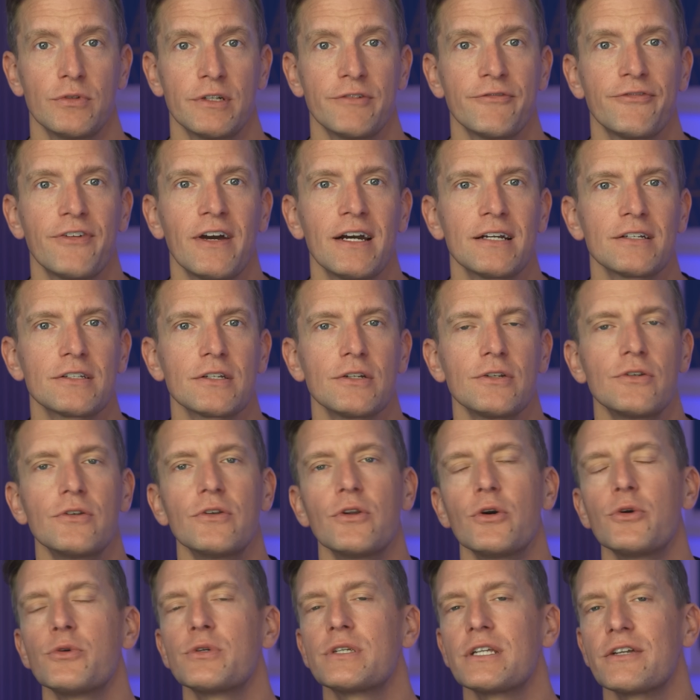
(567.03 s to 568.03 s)
In fact,
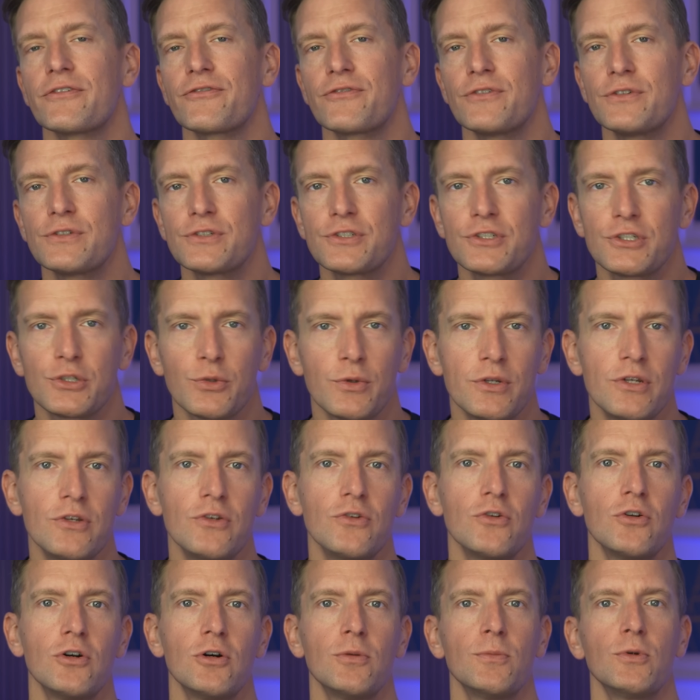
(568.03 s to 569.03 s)
no different to a
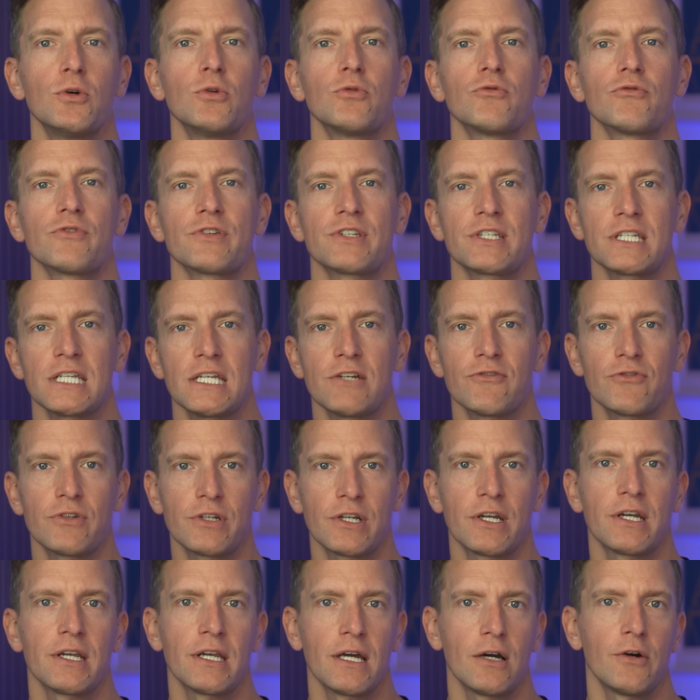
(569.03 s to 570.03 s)
normal receiver
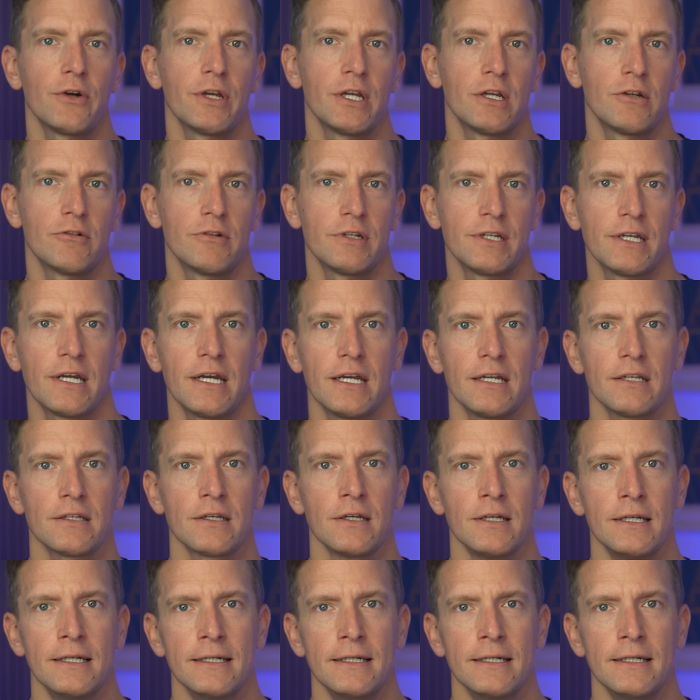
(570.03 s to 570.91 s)
and canal hearing aid.